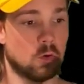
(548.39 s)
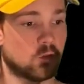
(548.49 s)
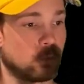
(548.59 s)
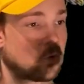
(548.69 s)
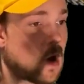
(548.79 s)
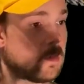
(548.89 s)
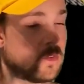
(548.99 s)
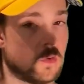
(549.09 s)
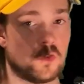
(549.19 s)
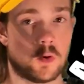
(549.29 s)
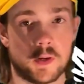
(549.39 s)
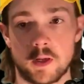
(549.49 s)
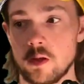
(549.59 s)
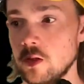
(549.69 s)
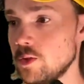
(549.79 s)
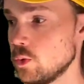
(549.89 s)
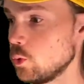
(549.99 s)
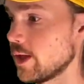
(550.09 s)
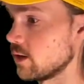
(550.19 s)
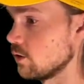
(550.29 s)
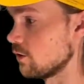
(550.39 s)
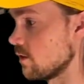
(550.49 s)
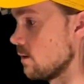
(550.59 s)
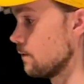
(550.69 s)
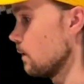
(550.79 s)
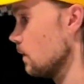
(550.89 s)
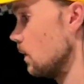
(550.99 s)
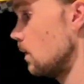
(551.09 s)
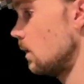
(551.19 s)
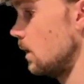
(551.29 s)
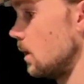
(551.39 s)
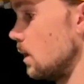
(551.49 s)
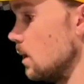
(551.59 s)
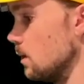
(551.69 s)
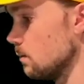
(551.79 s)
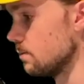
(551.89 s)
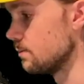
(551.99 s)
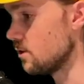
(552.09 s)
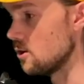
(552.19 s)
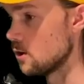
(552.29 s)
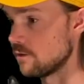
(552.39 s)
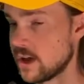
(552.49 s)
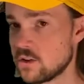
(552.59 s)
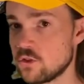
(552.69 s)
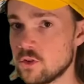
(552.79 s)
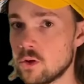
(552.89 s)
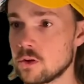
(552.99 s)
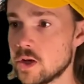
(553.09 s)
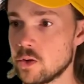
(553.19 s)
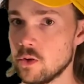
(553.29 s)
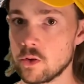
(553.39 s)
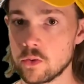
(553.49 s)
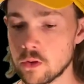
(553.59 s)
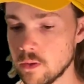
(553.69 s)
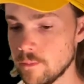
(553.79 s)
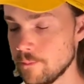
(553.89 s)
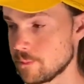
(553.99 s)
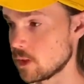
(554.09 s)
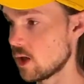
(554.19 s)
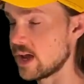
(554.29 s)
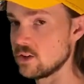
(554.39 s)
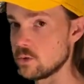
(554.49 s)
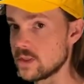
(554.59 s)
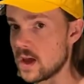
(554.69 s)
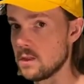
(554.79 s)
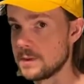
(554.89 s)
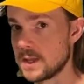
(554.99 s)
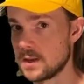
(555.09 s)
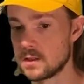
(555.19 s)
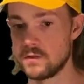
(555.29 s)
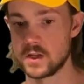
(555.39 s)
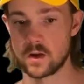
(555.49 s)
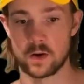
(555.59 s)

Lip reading: Subscribe if you enjoyed it, all that good stuff. Turn notifications on, I don't know. I hate doing that at the beginning of the video.